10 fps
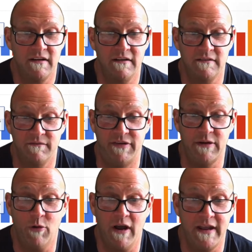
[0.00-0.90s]

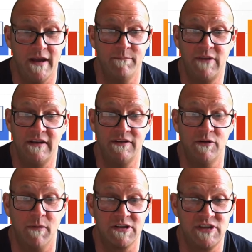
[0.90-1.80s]
VYM didn't do
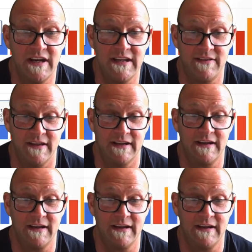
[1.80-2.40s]
much of anything. It got